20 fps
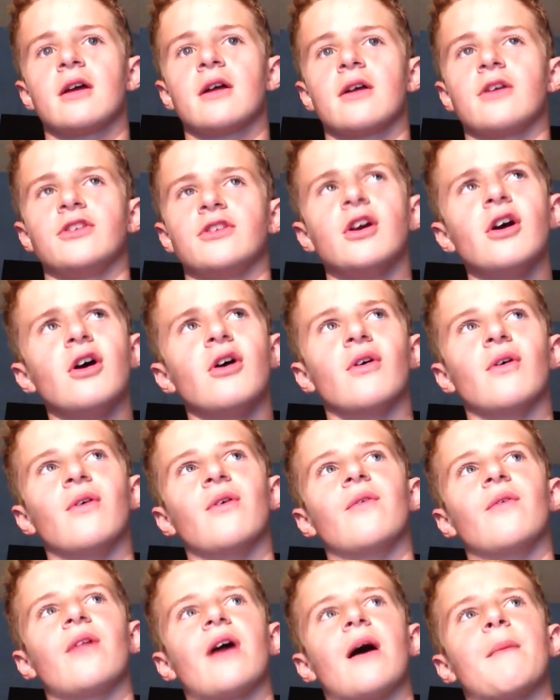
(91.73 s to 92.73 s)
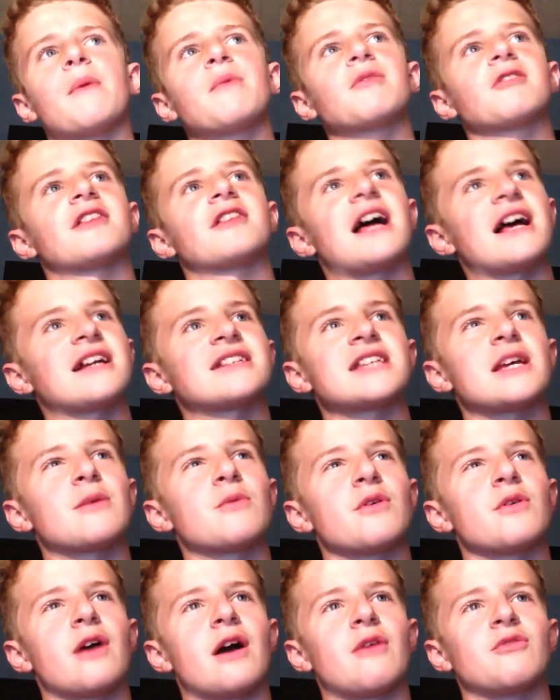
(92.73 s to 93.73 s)
yo, I remember the last time
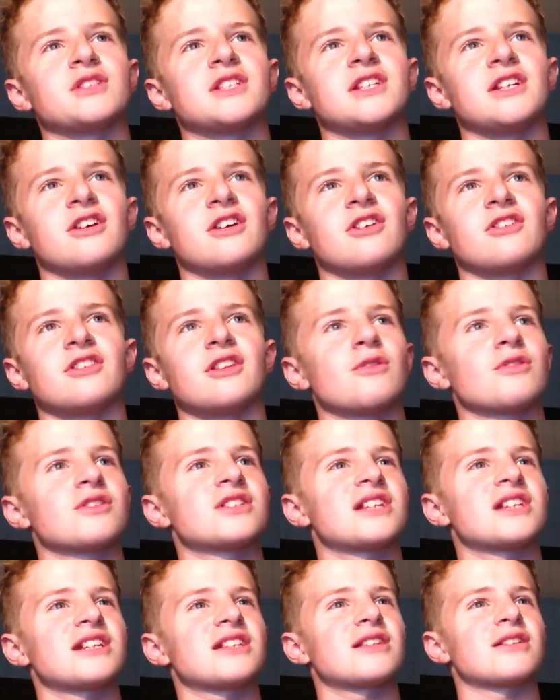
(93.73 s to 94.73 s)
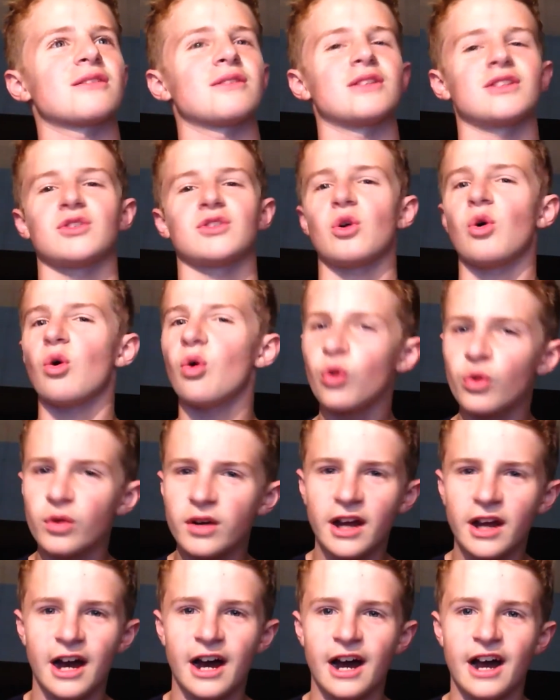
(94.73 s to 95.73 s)
I was here, there was like this old
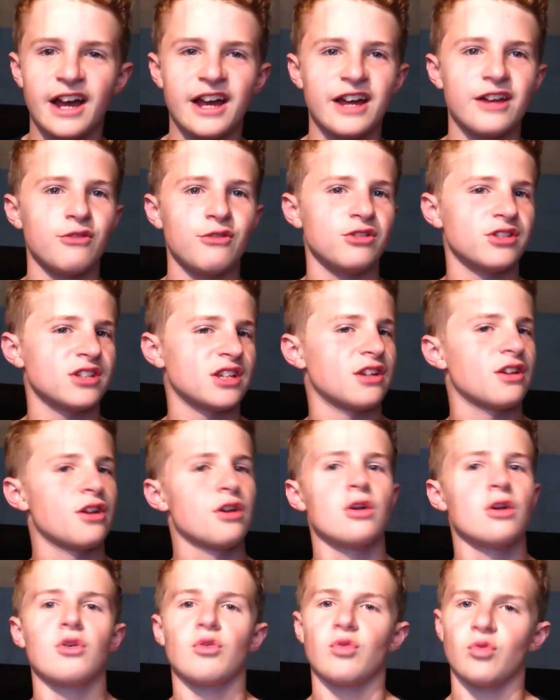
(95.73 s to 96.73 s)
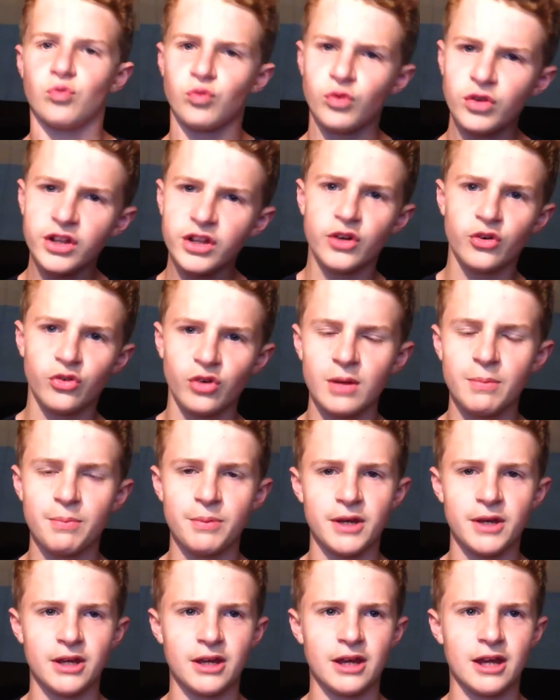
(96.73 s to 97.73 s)
guy, and he was like really
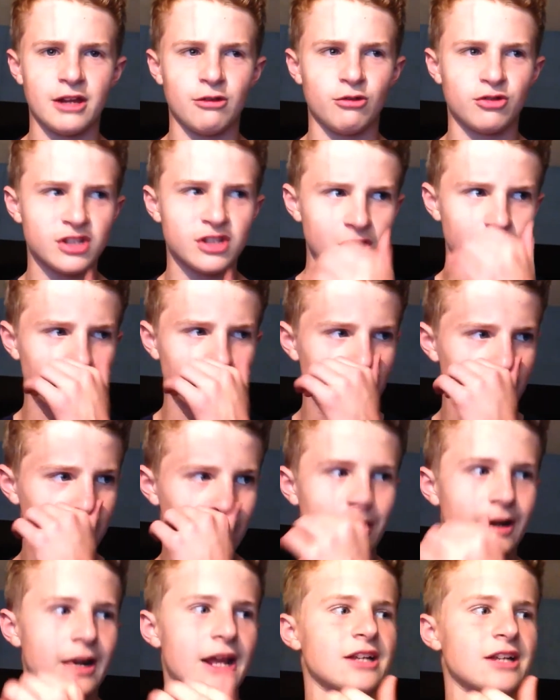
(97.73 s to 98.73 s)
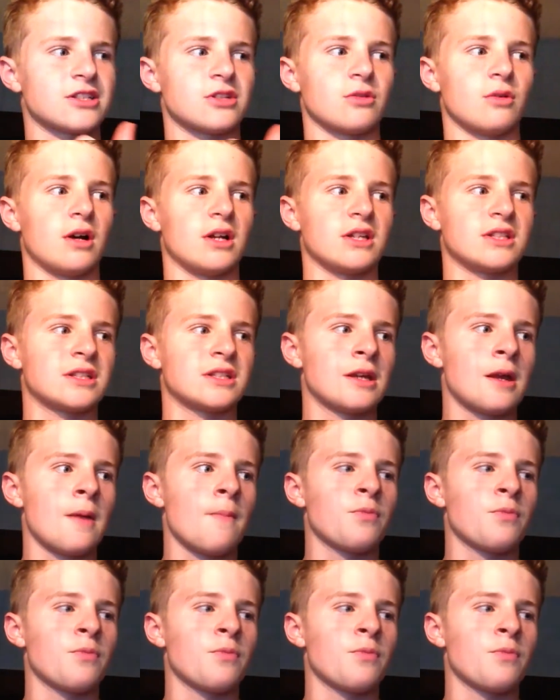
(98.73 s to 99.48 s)
creepy, and he was sitting like right next to us,